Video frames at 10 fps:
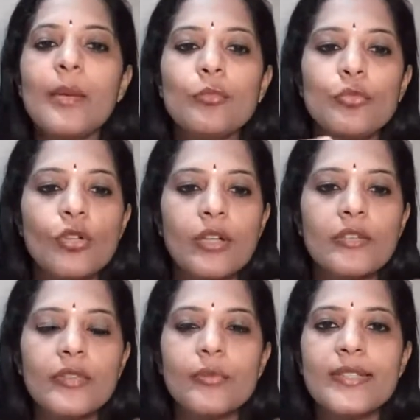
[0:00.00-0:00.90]
I'm sorry
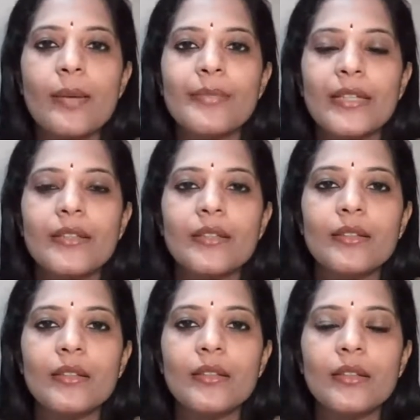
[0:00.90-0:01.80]
if there was some
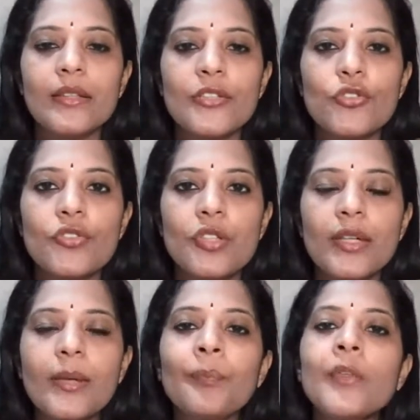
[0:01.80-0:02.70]
technical glitches
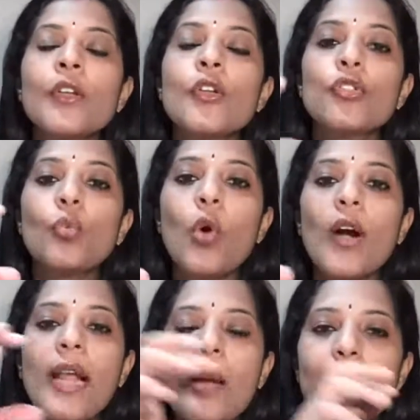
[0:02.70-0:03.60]
there. So
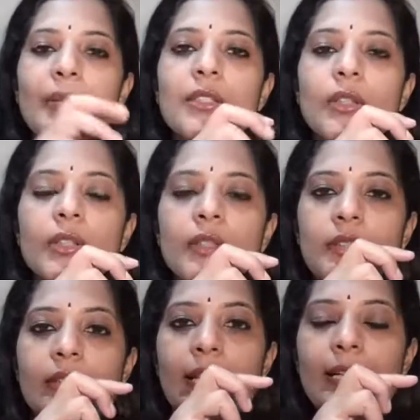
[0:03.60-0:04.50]
what happens,
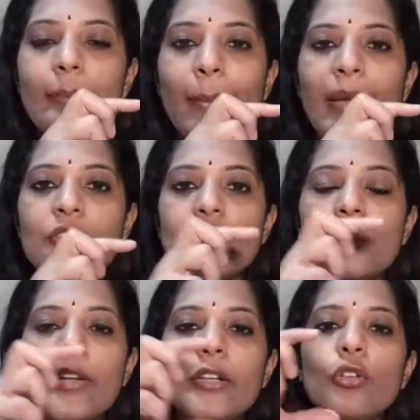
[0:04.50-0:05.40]
like I
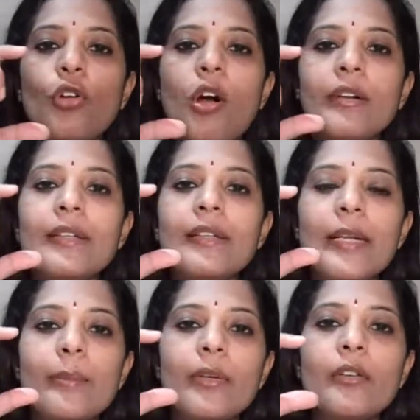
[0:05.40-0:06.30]
mentioned, when you're not in
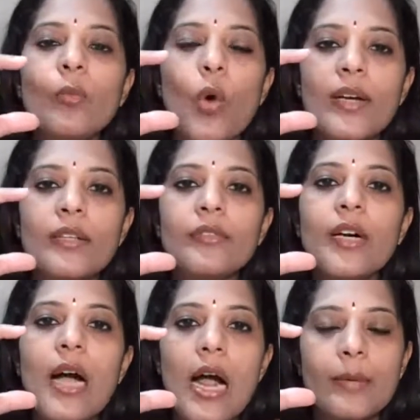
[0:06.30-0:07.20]
labor,
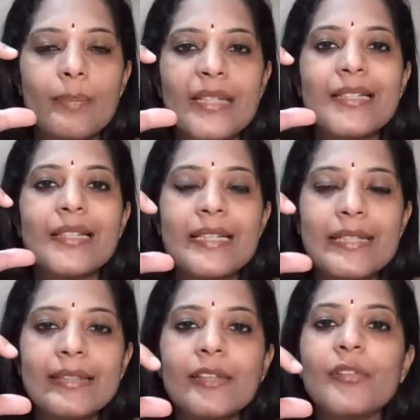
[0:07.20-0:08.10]
whatever heartbeat
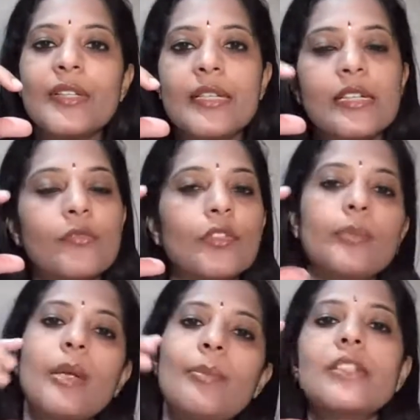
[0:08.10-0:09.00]
tracing that we're taking for
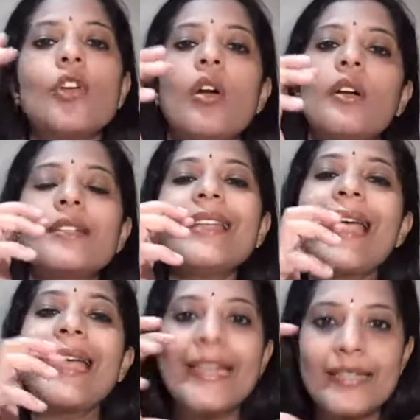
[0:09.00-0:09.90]
the baby is called as an
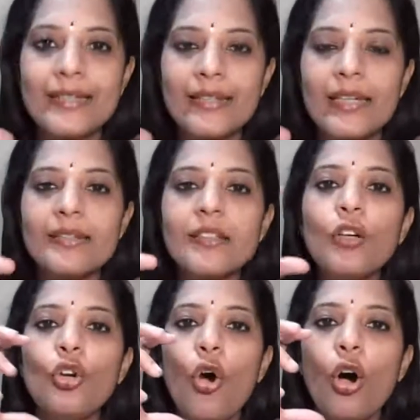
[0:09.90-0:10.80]
NST. That's
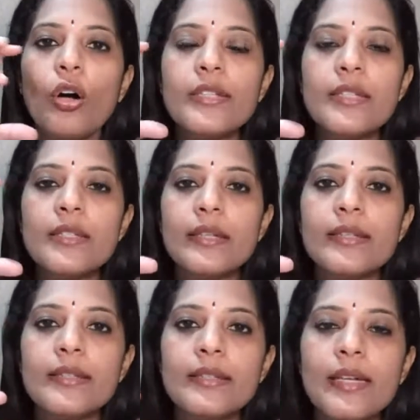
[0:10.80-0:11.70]
a
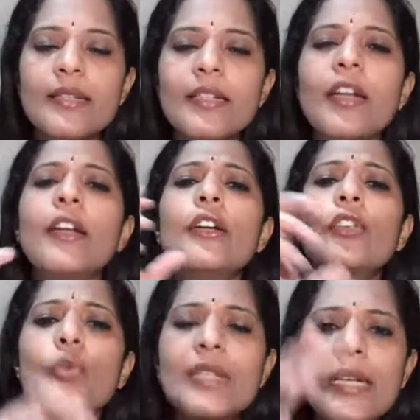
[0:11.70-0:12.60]
non-stress test
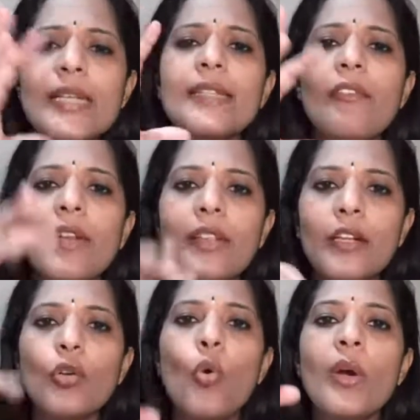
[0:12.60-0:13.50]
to see is
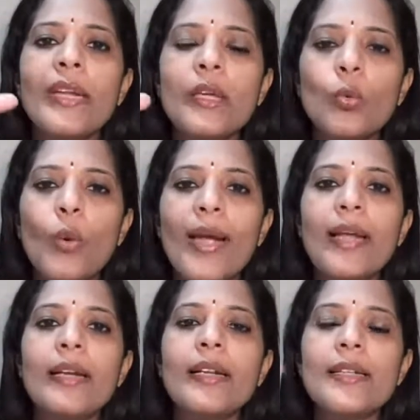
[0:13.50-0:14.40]
everything going
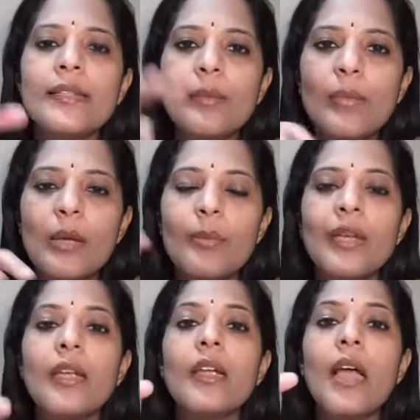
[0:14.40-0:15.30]
well, is the
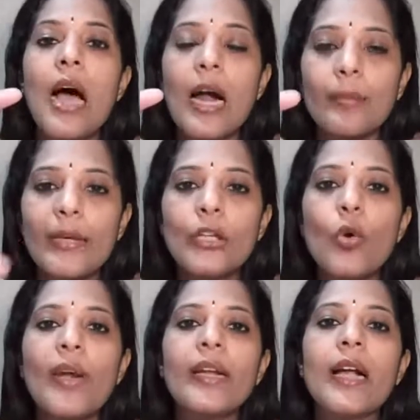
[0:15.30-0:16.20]
baby heartbeat
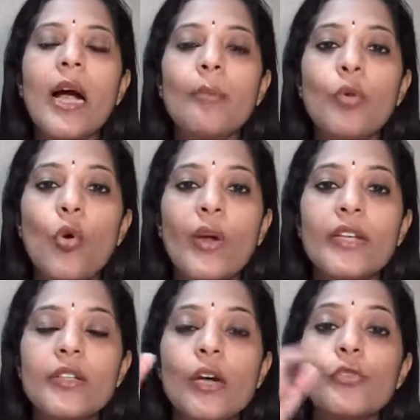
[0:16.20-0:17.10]
going up,
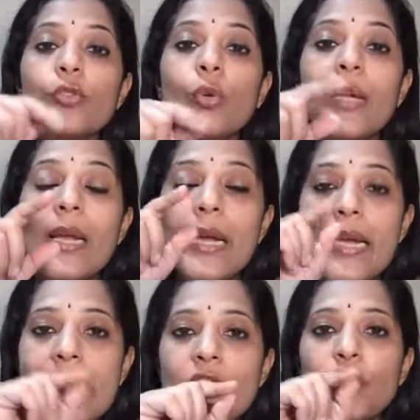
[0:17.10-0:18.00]
going down. So
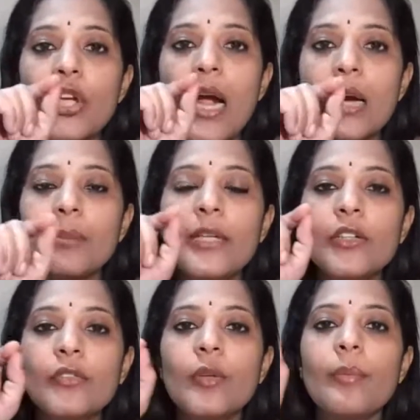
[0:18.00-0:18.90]
each
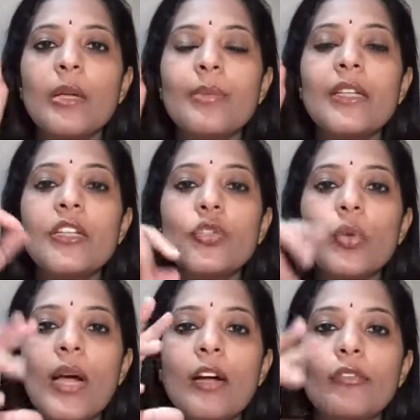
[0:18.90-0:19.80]
heartbeat of the baby needs
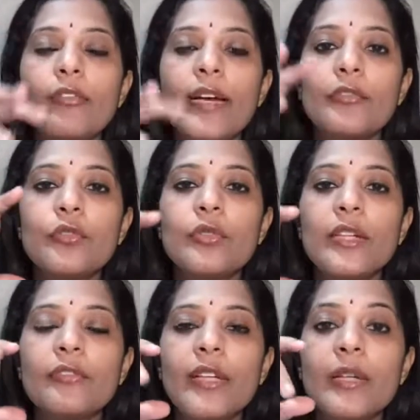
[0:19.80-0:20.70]
to have 5 to
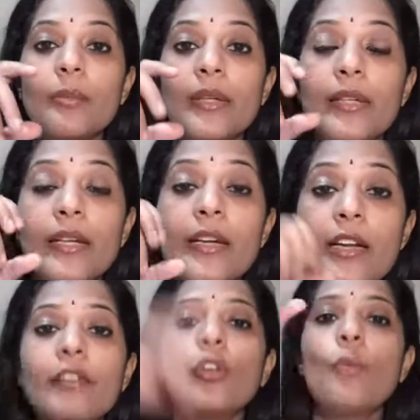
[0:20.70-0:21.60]
10 variability.
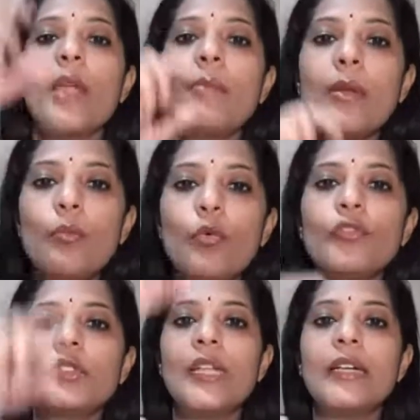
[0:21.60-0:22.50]
When your baby
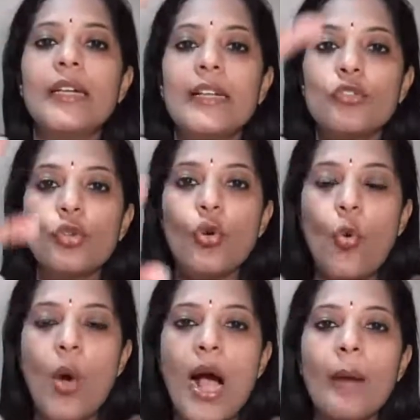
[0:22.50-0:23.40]
moves, then it has to
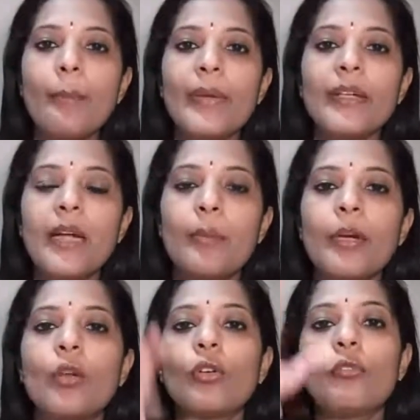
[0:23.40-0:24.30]
go up and come
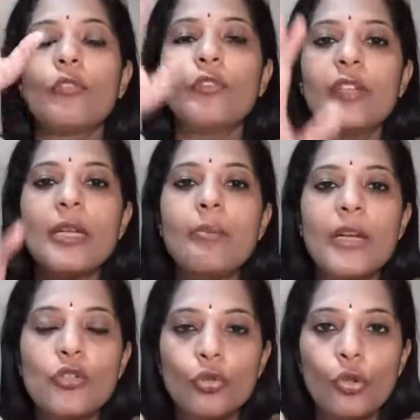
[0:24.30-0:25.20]
down, or 15
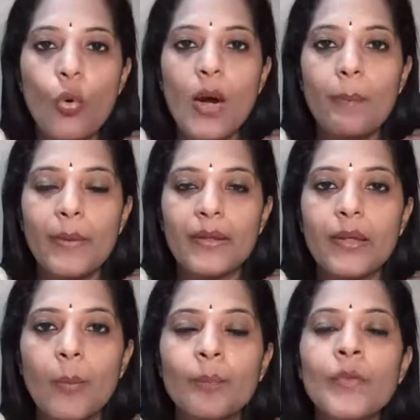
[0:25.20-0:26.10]
beats should go up and
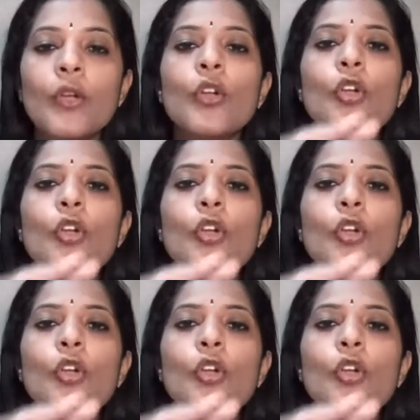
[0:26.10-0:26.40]
come.